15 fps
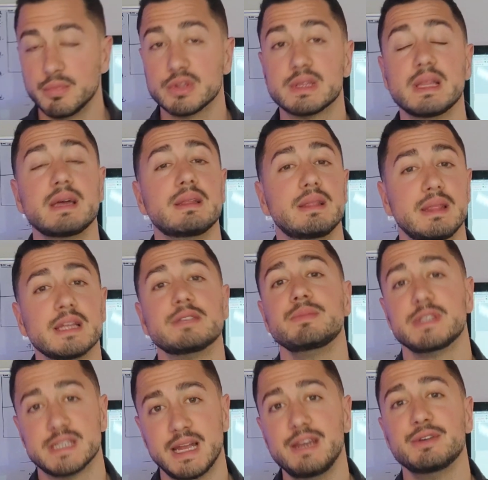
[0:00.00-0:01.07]
But let
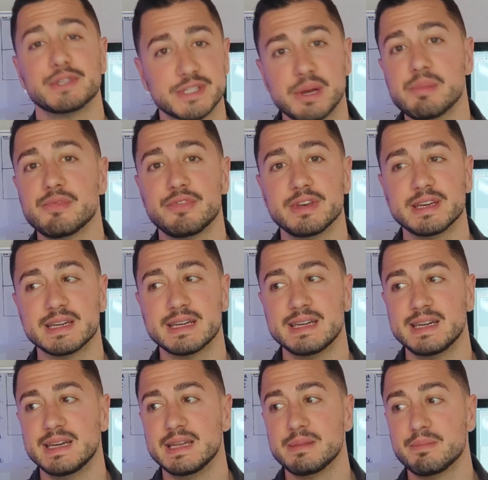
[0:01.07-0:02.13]
me tell you something.
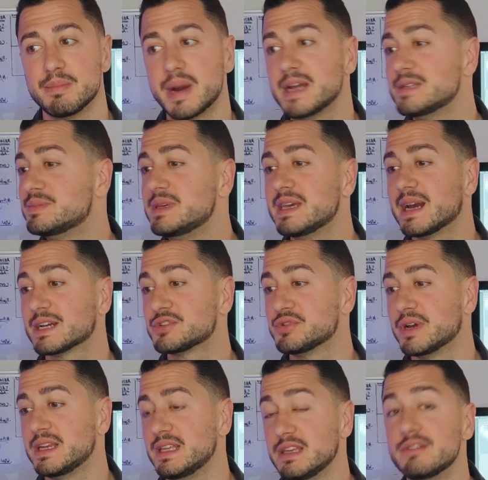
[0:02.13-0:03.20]
Might be
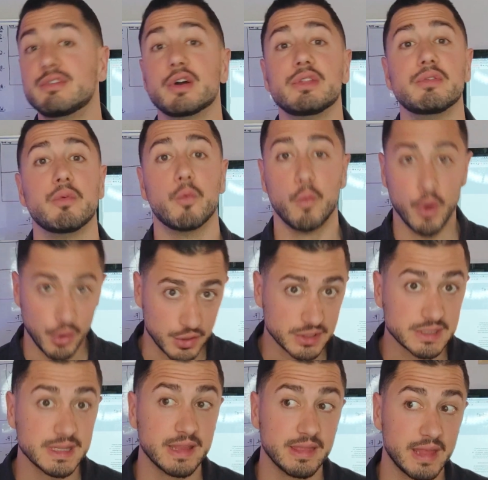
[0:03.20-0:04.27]
actually even
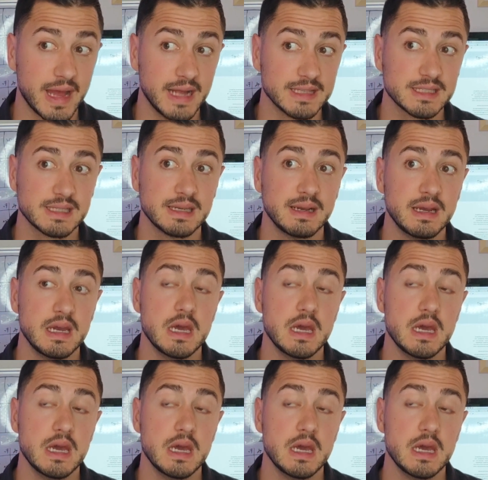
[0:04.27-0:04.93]
worse than that.